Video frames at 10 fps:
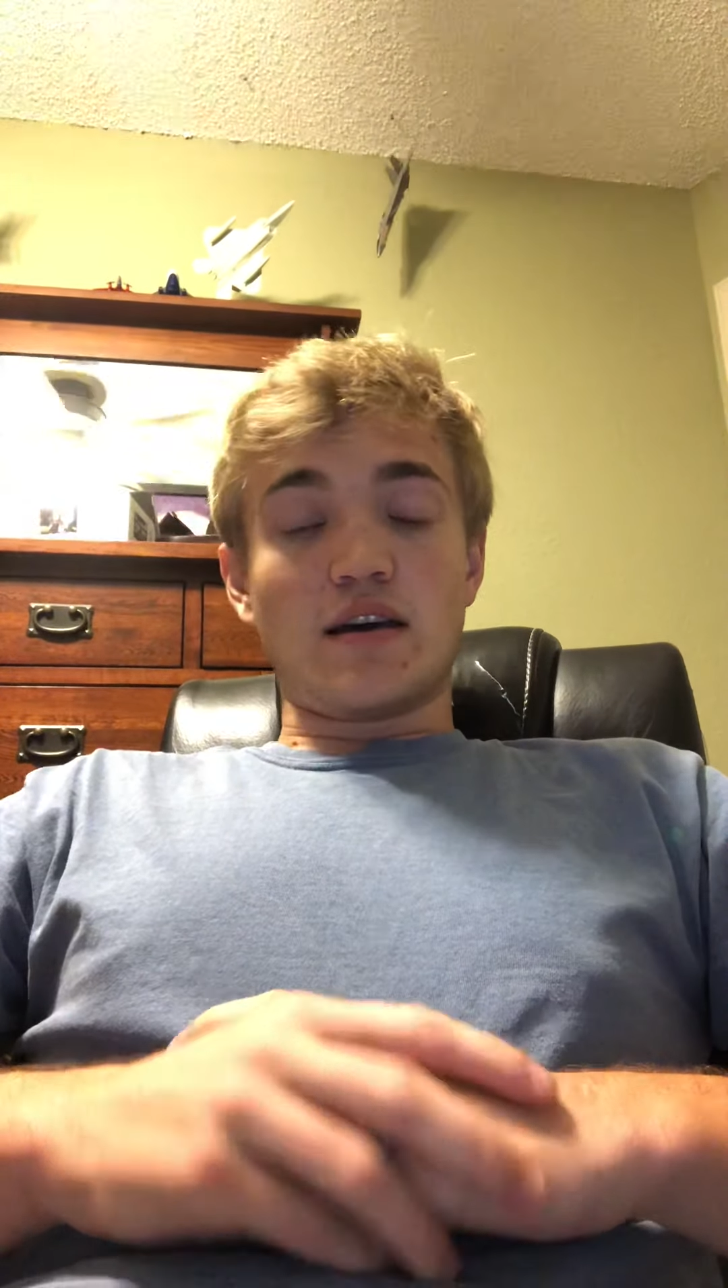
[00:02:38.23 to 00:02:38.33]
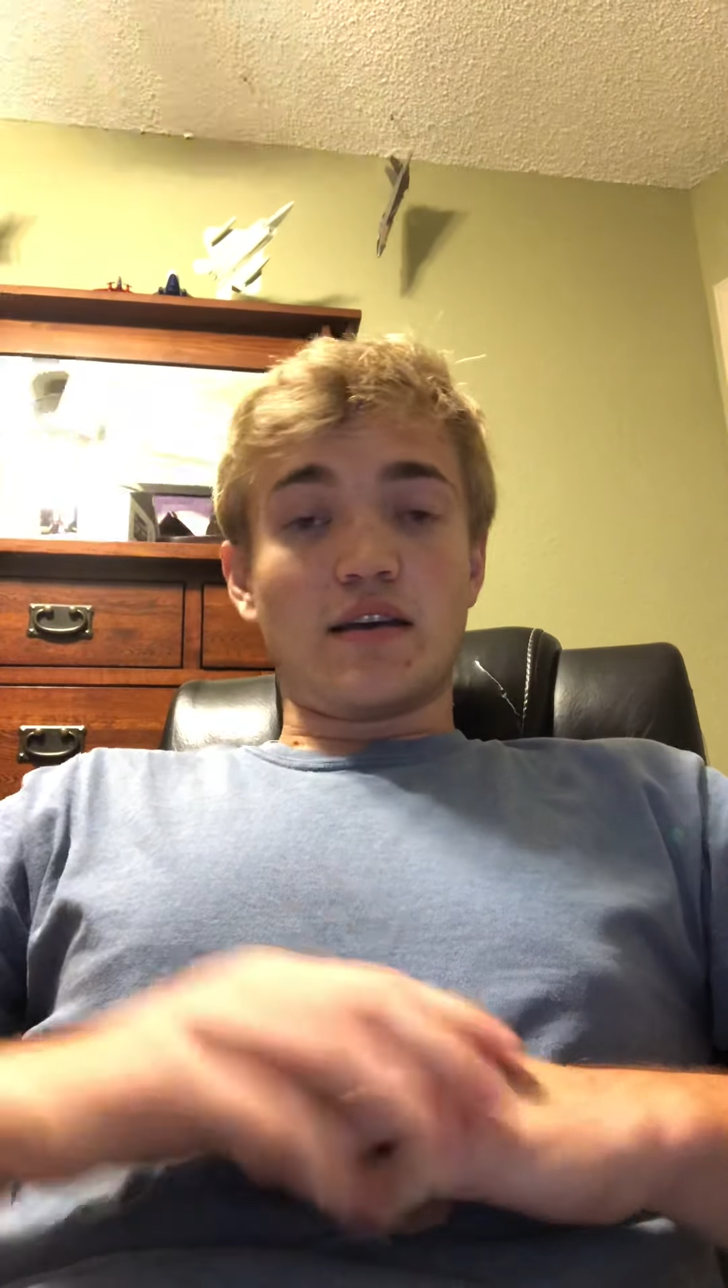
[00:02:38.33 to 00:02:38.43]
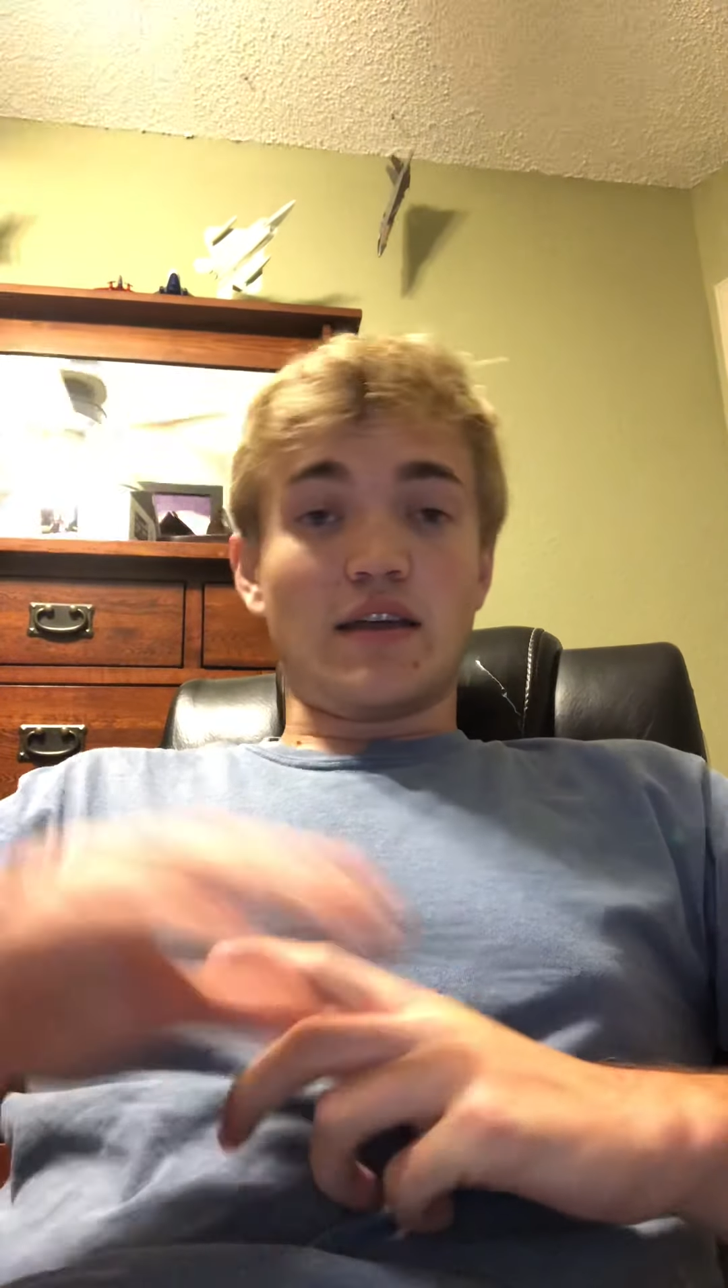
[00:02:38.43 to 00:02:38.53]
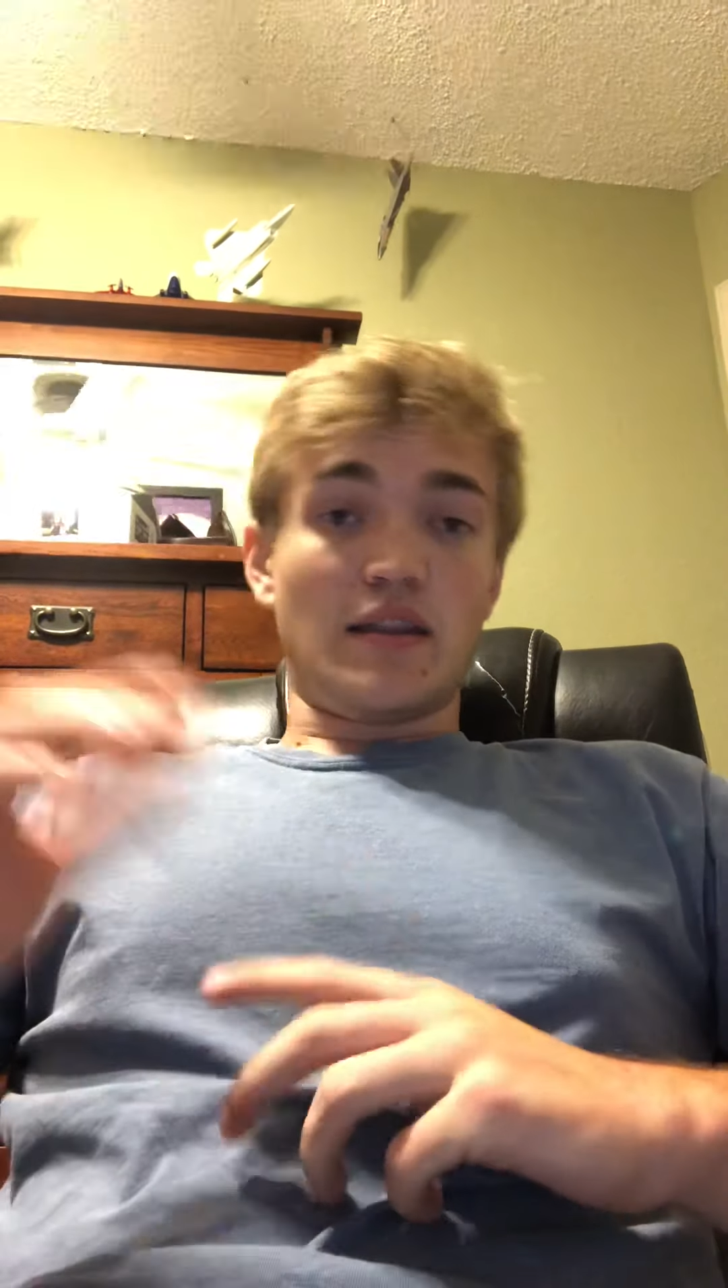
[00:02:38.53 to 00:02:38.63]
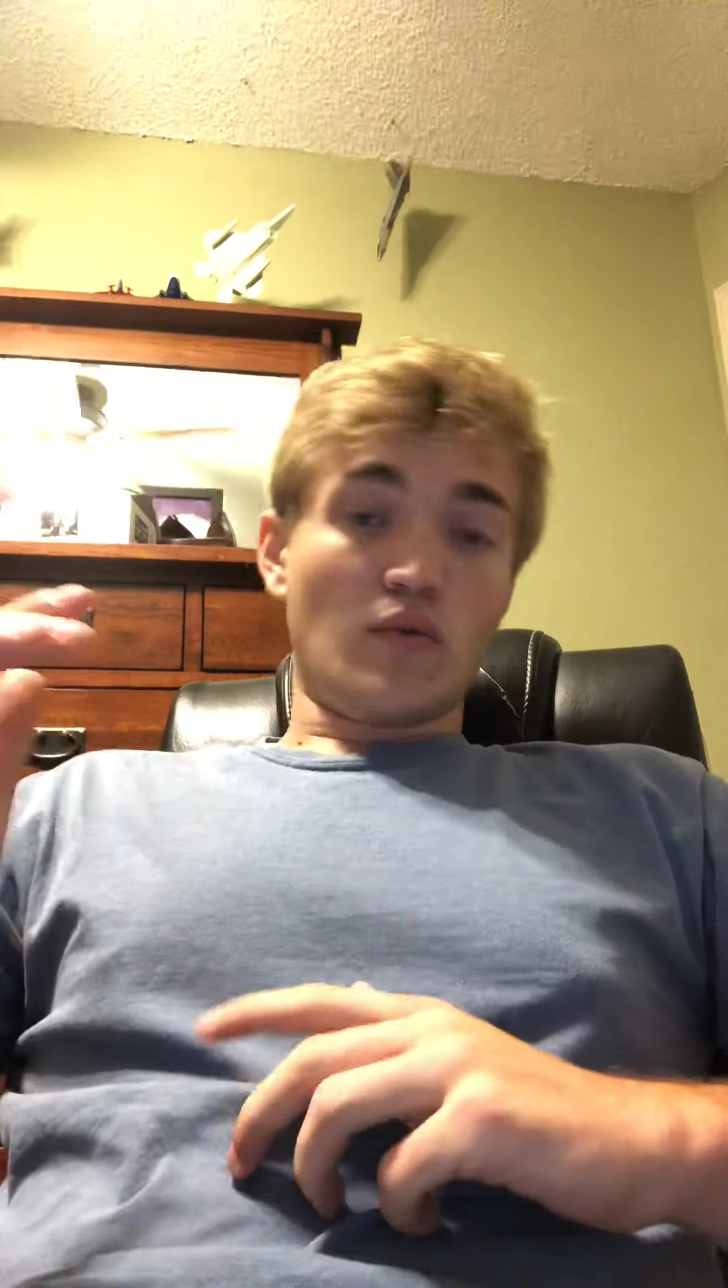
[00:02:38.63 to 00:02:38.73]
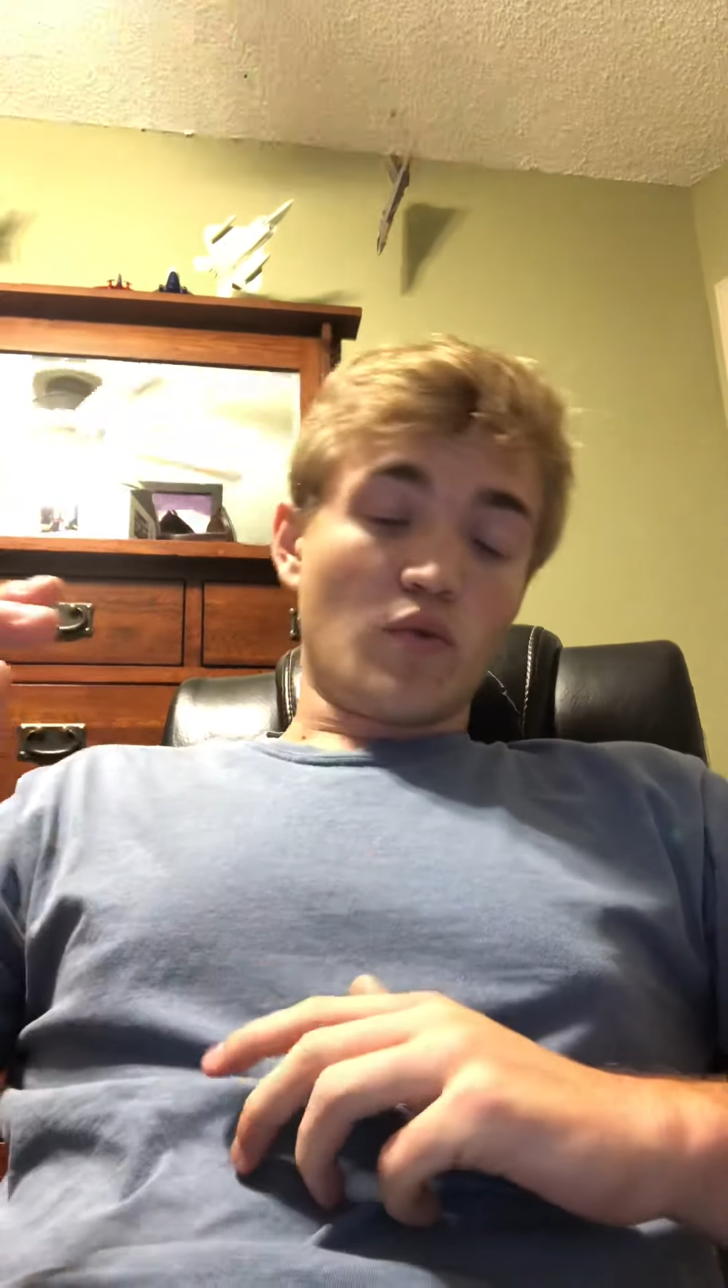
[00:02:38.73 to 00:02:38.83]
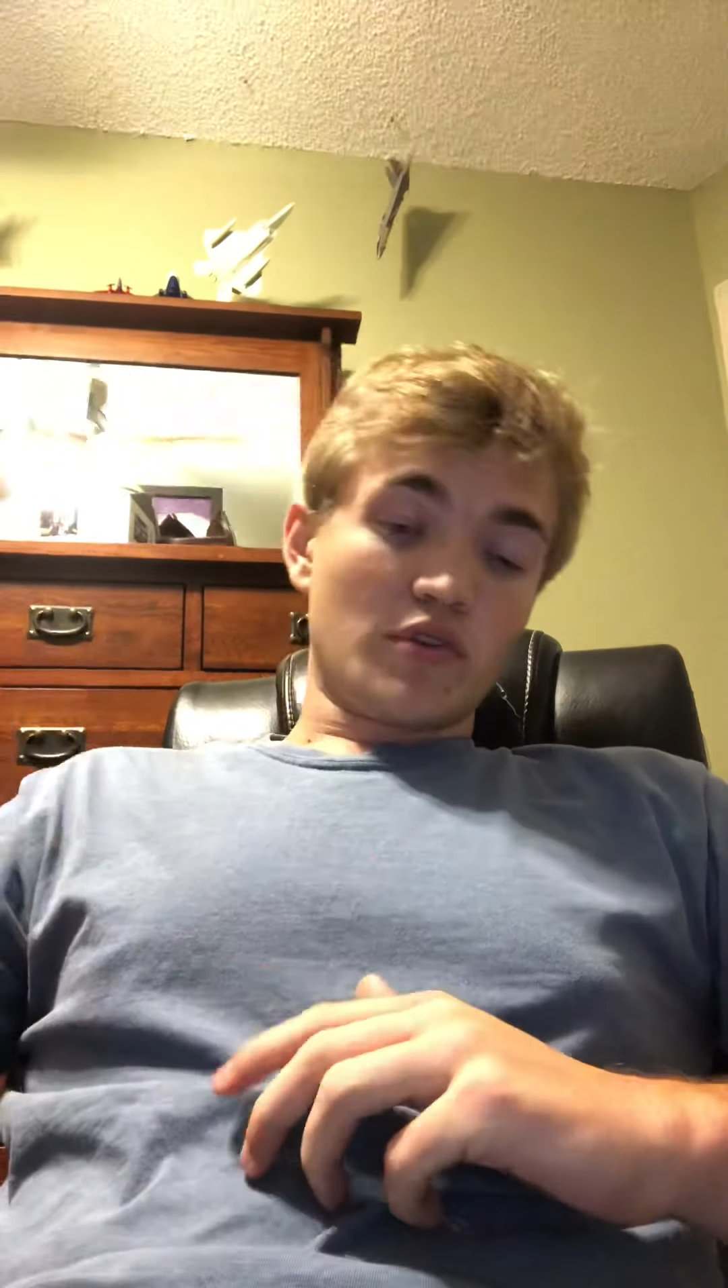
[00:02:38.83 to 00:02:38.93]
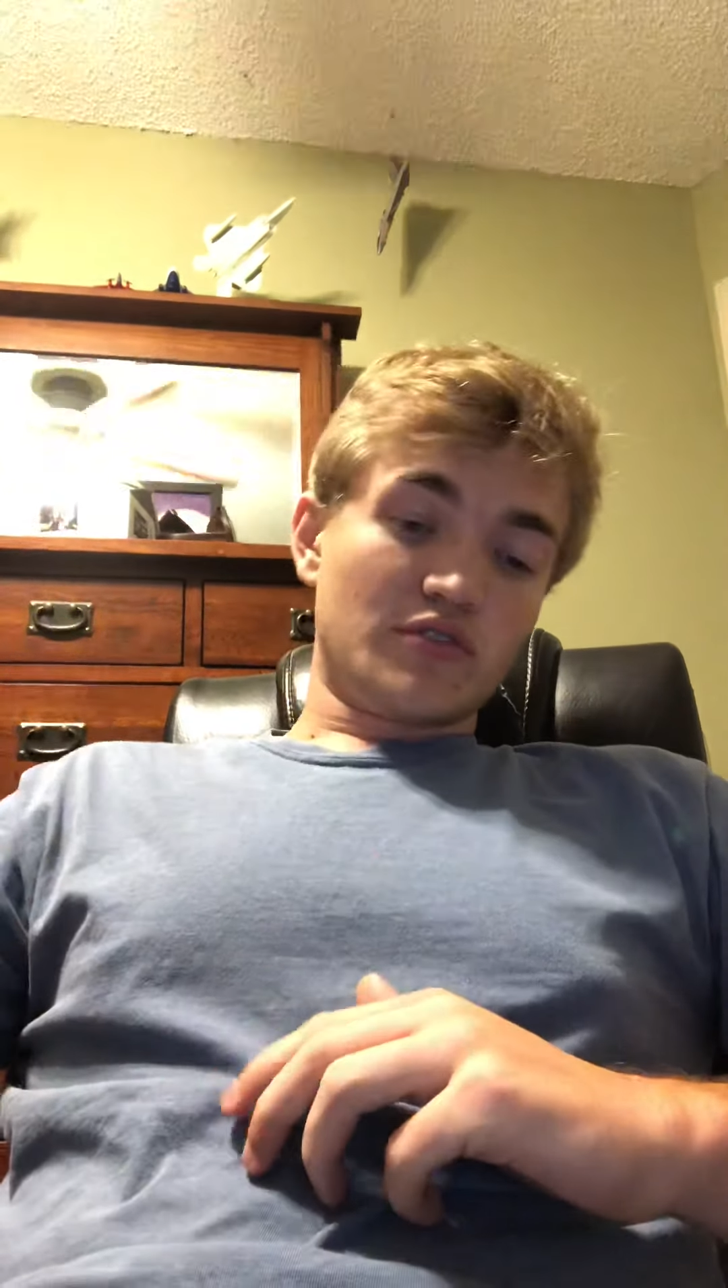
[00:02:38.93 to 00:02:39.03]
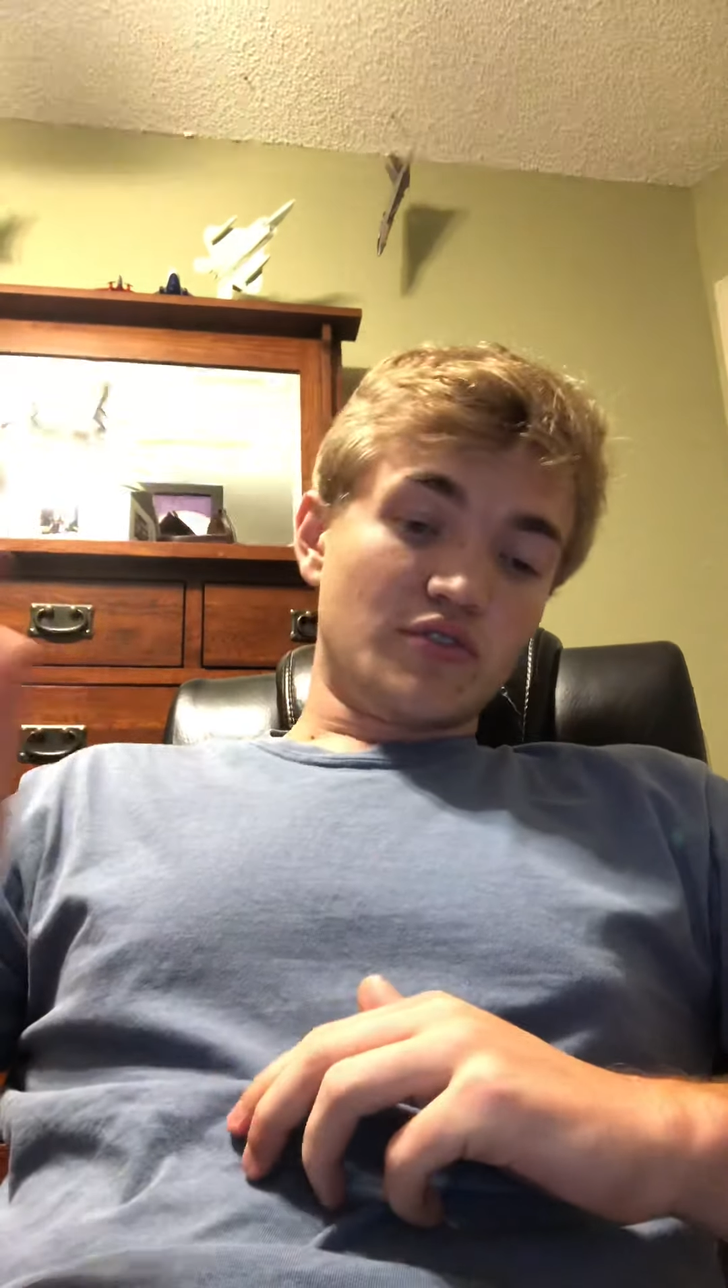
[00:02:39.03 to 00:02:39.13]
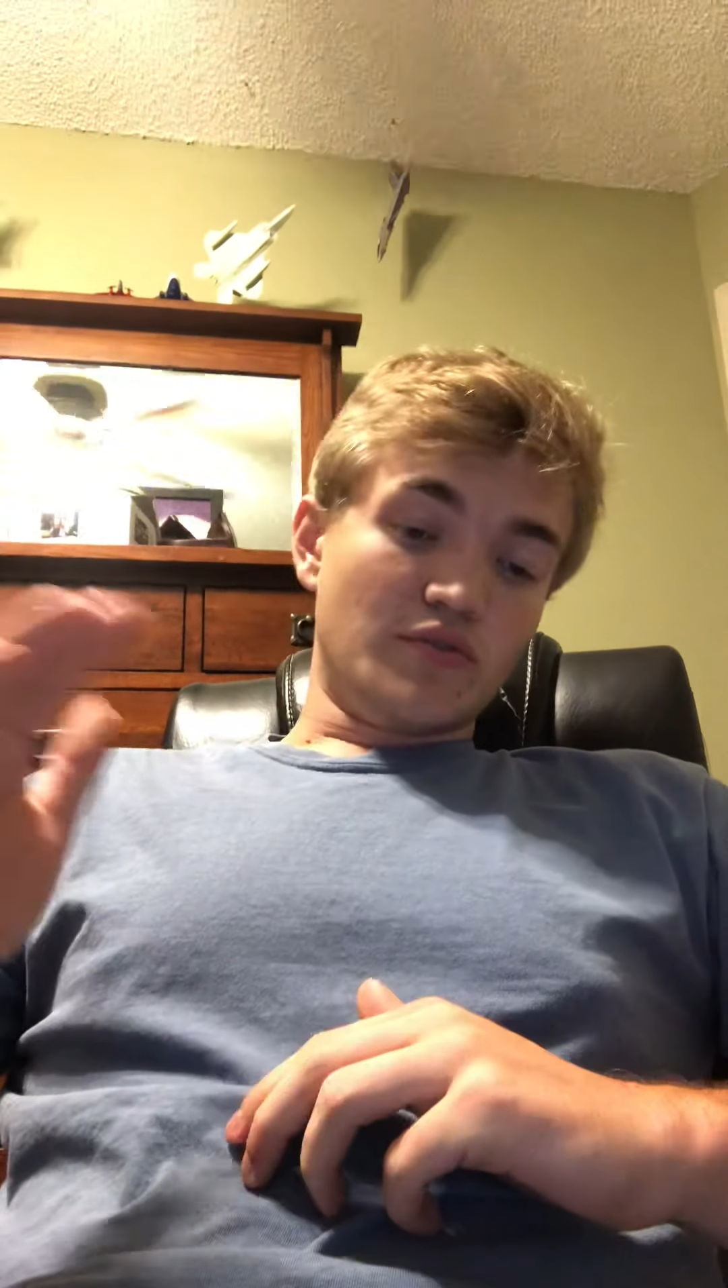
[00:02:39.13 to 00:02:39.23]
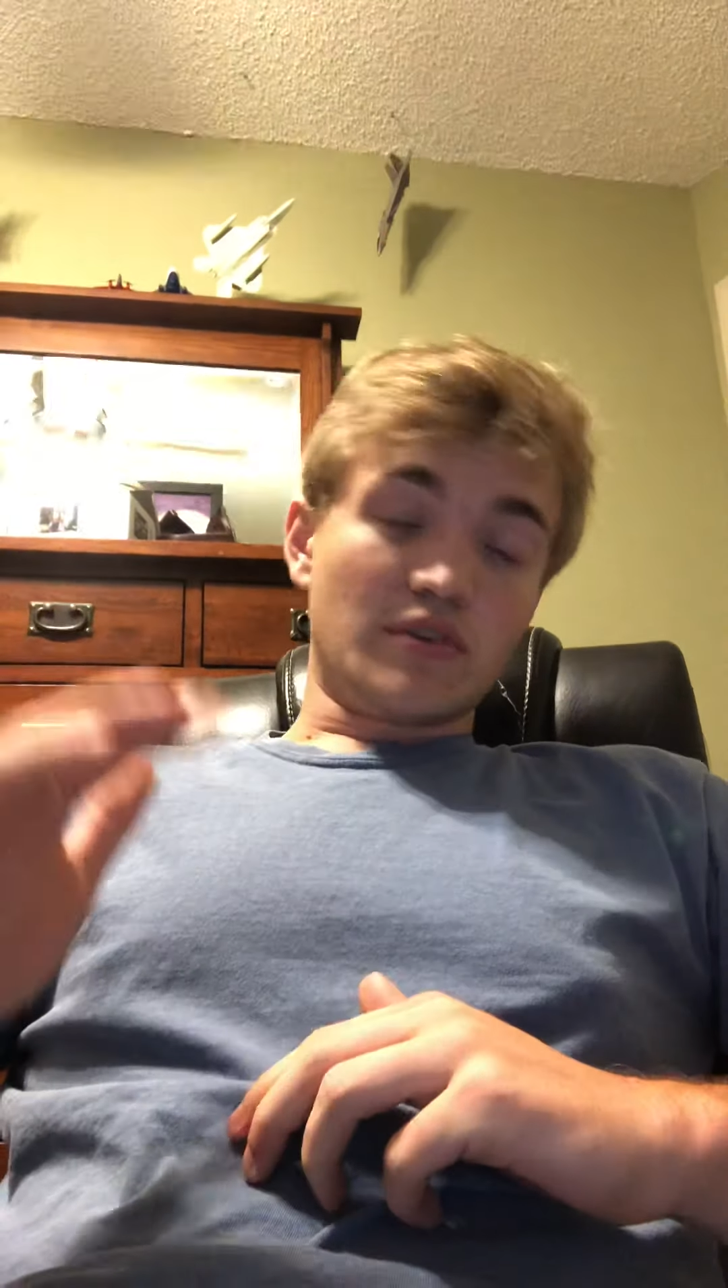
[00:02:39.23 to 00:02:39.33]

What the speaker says: in order to